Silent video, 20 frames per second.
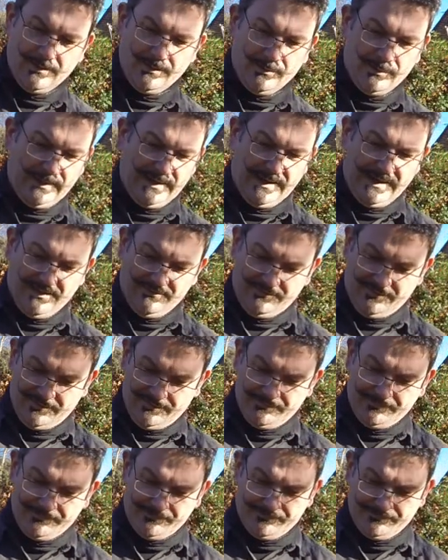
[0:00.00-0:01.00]
We have
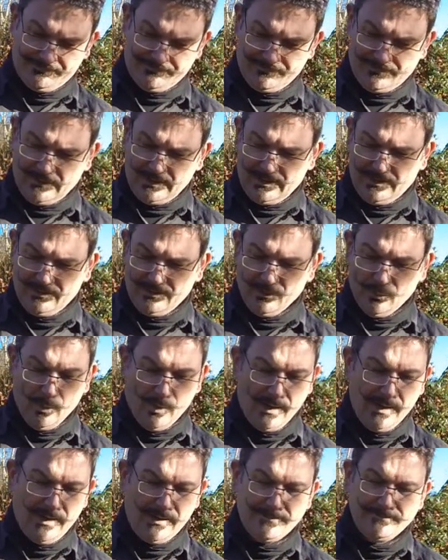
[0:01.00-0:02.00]
the wire.